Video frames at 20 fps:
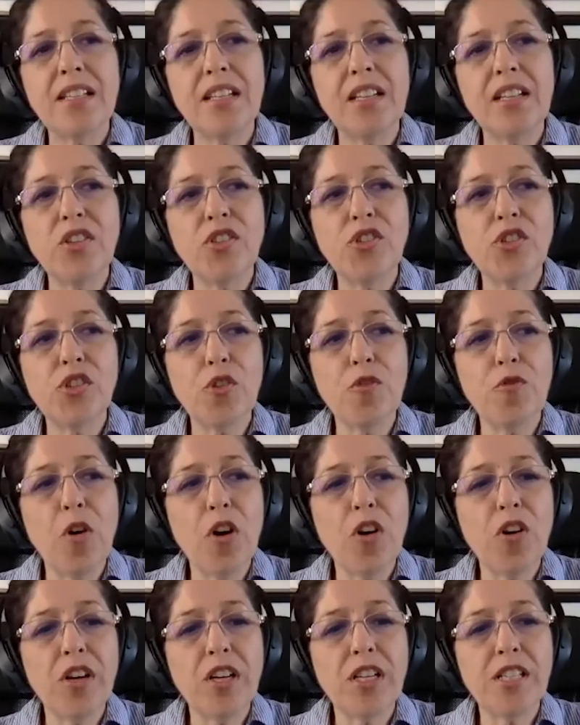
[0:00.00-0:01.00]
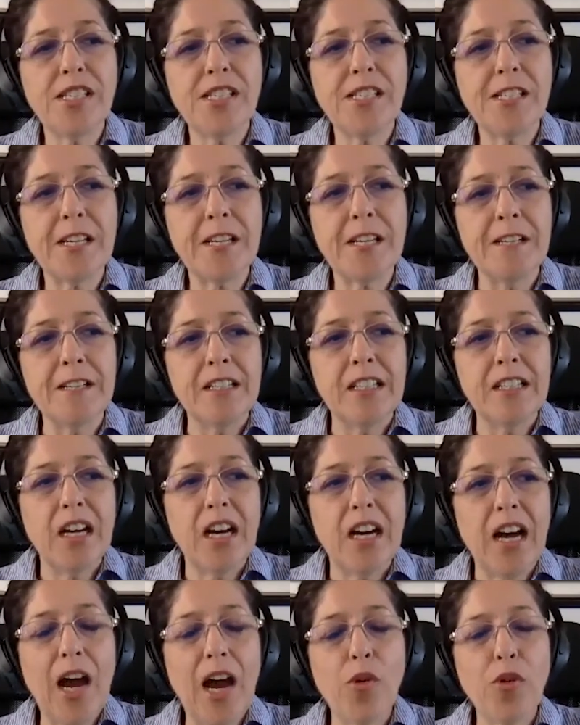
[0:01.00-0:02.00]
insofar as
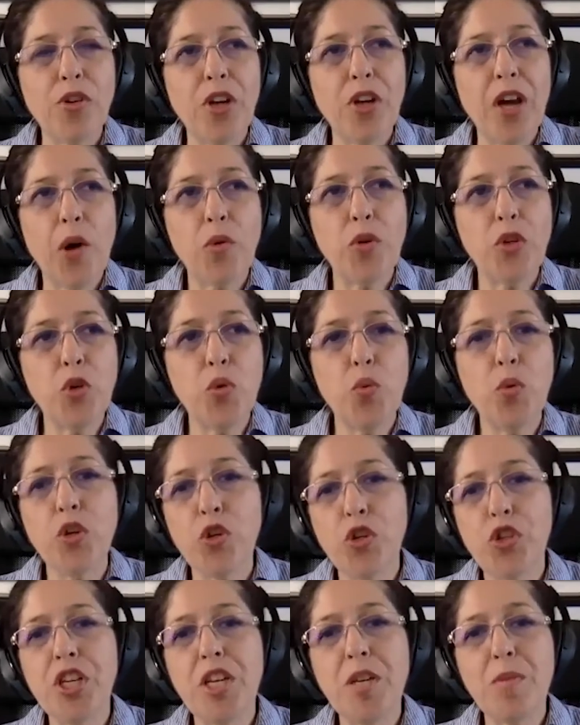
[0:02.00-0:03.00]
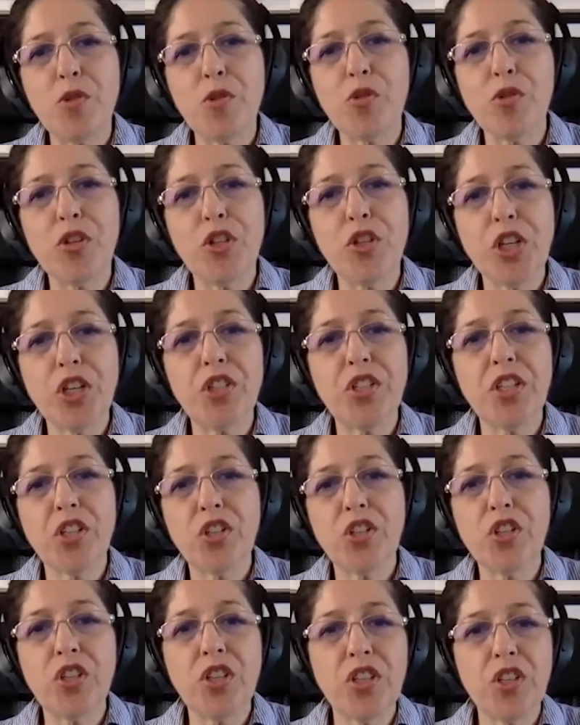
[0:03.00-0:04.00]
how you and your teams are adjusting
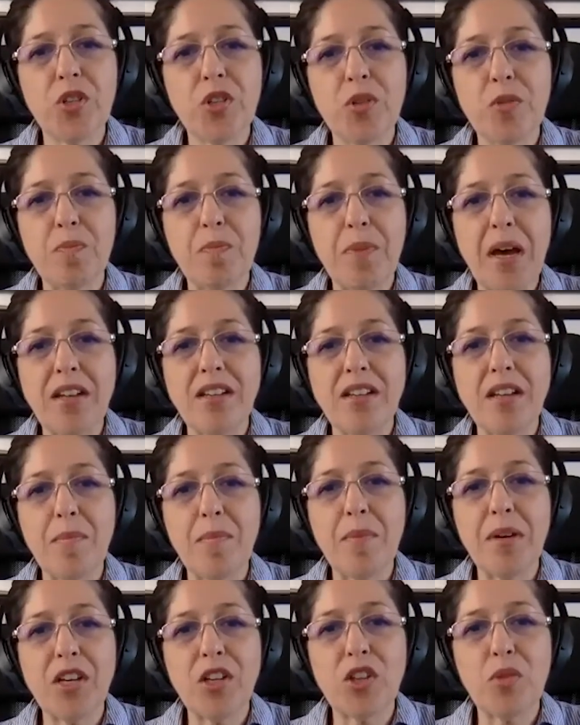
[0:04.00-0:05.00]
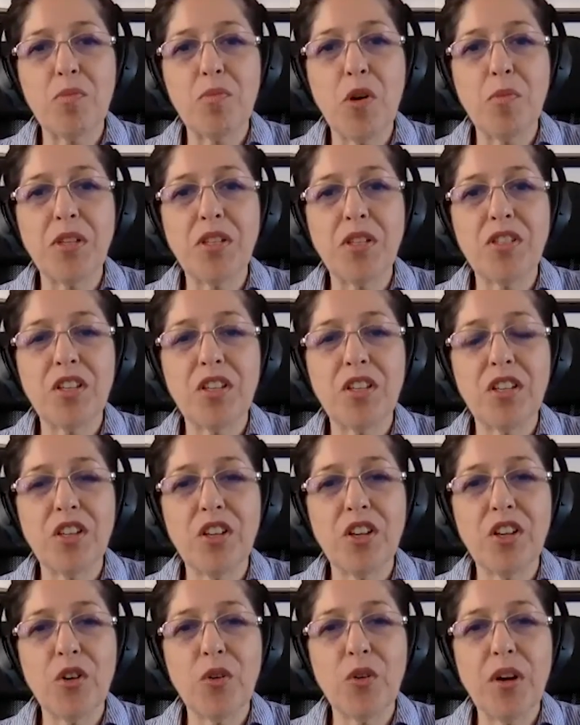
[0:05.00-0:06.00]
to this pandemic at the moment.
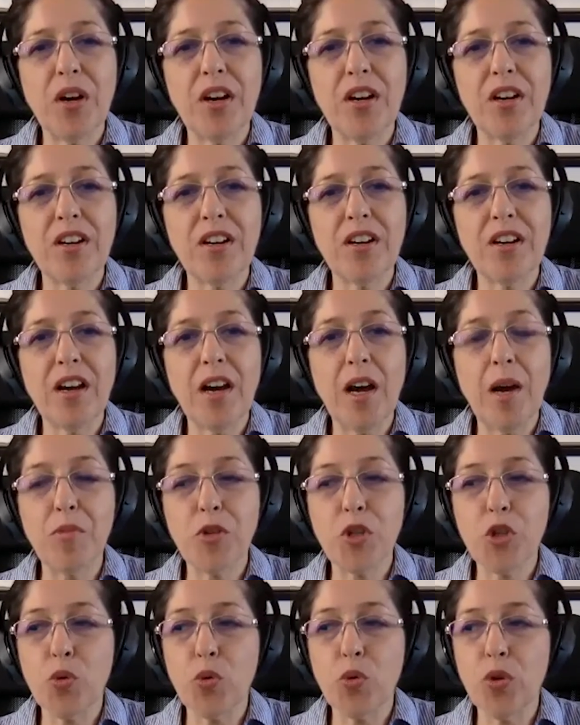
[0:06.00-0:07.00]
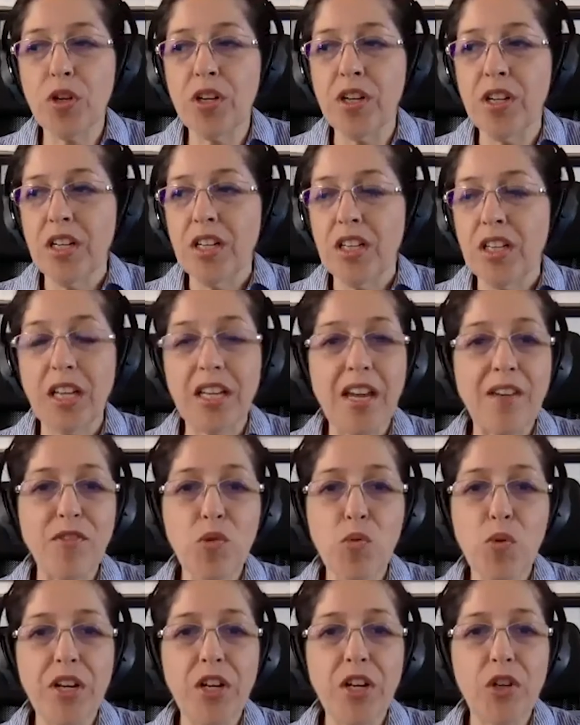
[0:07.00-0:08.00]
I'm sure, like
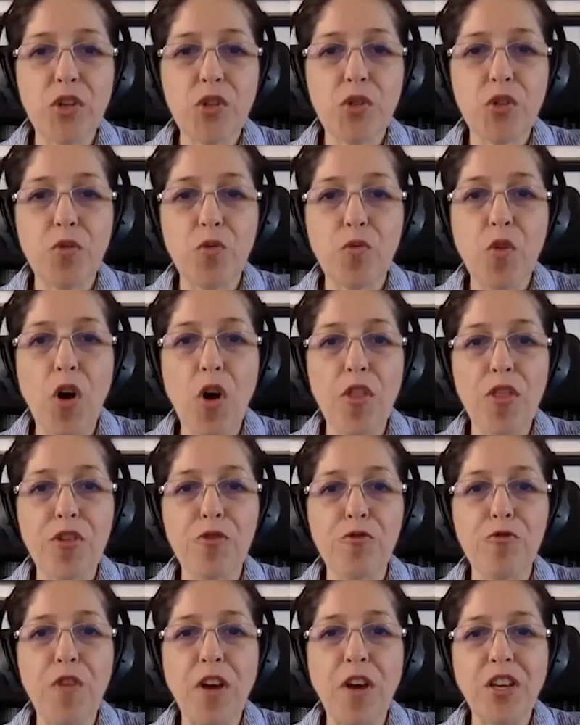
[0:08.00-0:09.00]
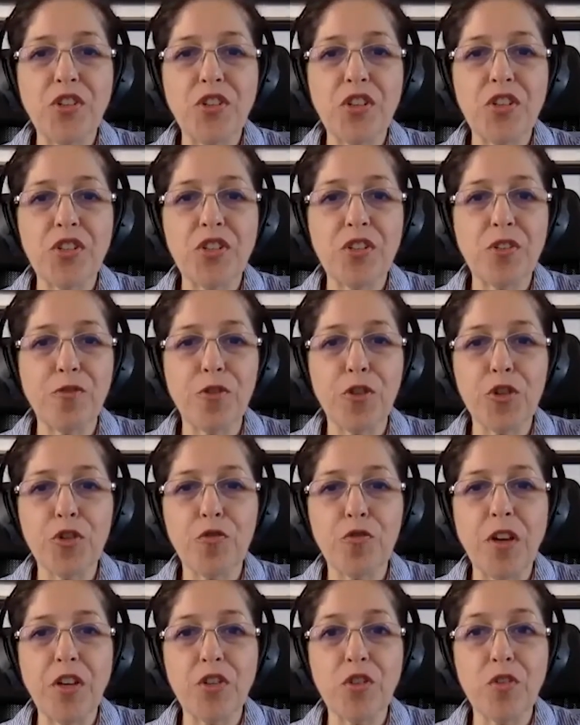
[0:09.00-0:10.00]
everyone else, you've gone through phases. The first
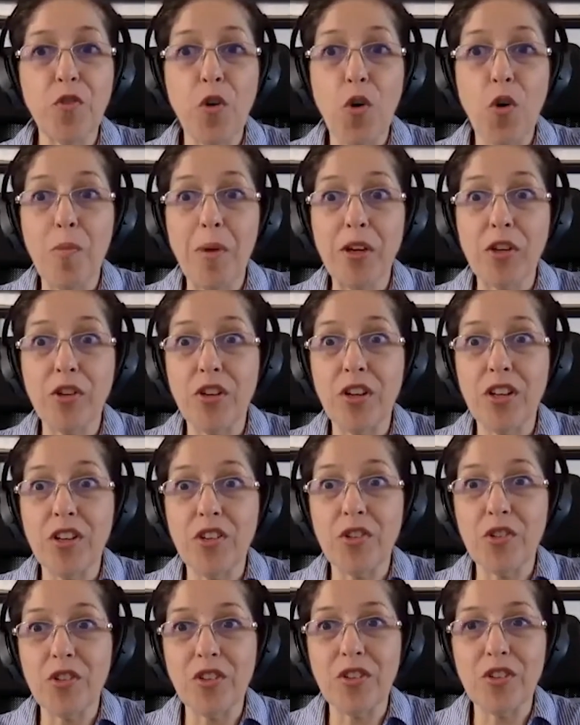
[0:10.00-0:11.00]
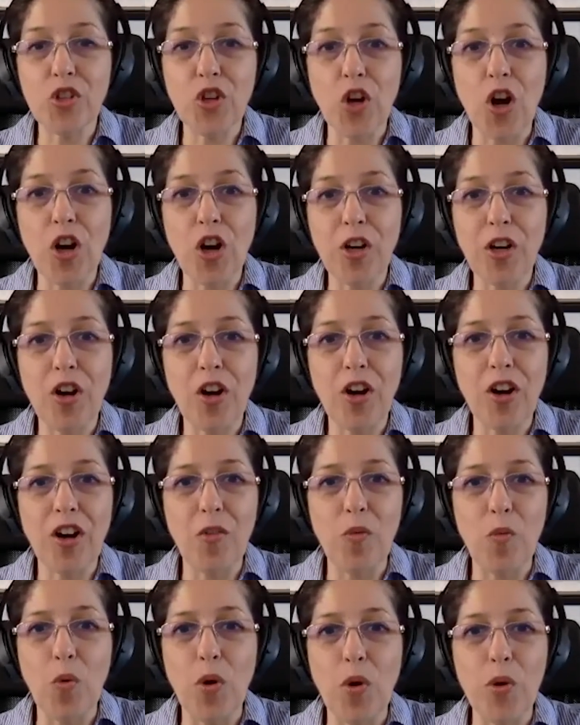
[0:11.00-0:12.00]
phase of, oh my goodness, shock,
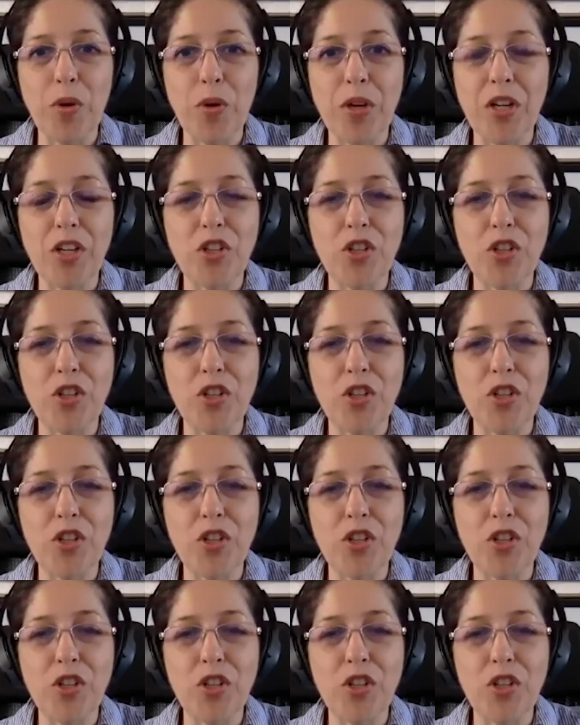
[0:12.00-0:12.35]
what are we going to